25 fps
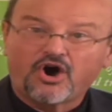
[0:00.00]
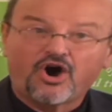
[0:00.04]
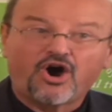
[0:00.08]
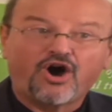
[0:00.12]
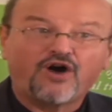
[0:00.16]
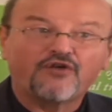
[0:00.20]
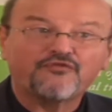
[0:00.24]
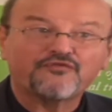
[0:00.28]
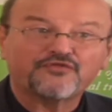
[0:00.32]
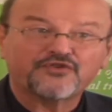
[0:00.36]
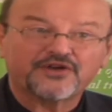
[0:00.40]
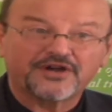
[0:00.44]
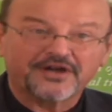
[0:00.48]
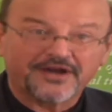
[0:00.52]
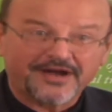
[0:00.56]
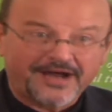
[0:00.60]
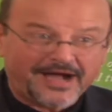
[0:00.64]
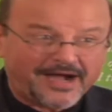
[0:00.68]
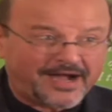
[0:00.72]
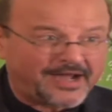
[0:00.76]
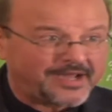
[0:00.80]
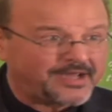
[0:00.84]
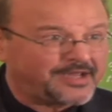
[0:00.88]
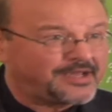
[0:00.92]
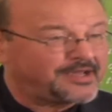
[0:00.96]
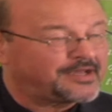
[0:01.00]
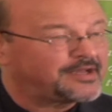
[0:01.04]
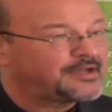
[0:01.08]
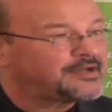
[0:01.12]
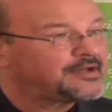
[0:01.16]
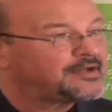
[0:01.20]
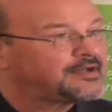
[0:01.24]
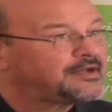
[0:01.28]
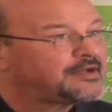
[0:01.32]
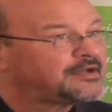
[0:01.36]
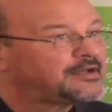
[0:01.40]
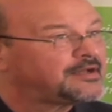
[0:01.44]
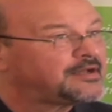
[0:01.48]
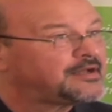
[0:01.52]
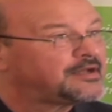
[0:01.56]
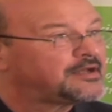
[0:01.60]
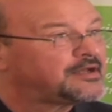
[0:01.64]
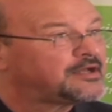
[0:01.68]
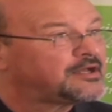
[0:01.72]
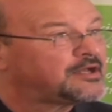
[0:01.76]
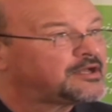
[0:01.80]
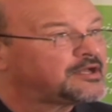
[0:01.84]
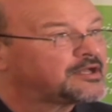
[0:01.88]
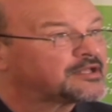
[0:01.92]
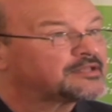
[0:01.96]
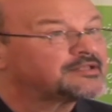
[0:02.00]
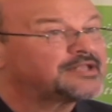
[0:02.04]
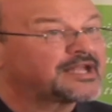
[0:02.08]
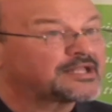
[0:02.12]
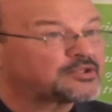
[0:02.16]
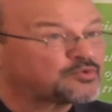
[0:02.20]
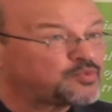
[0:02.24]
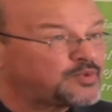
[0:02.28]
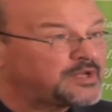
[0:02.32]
of cry that